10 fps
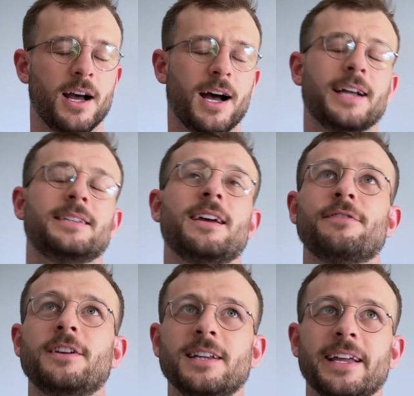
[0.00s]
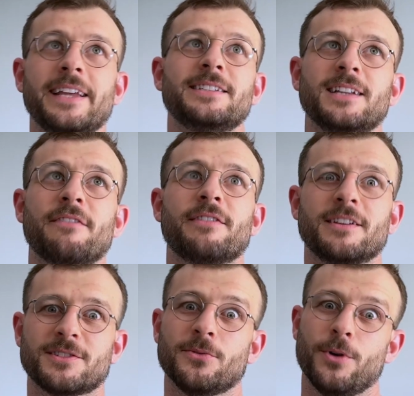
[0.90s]
I definitely still have
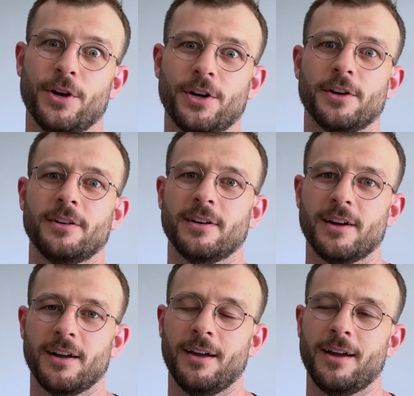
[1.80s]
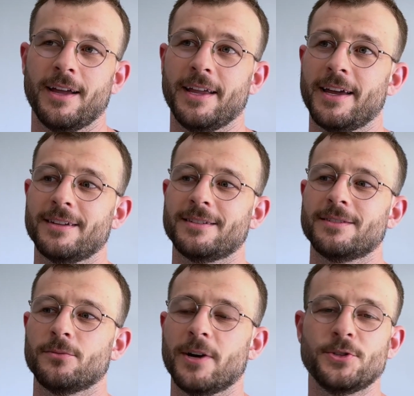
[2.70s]
things to work on. I get
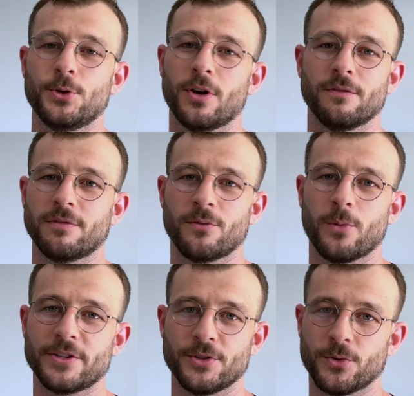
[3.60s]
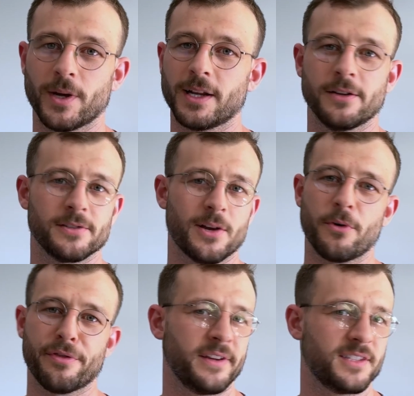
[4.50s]
way too confident way too quickly because I
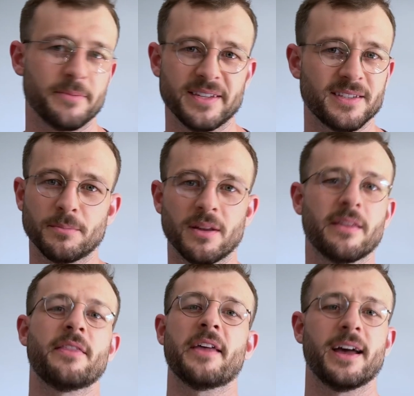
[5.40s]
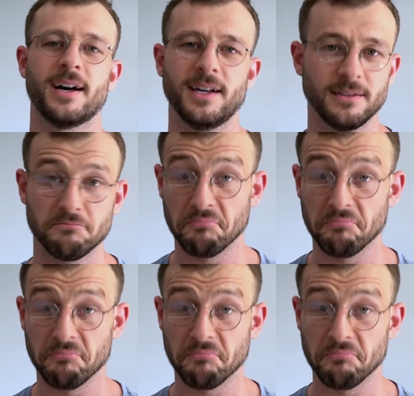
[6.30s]
want things to be simpler than they are.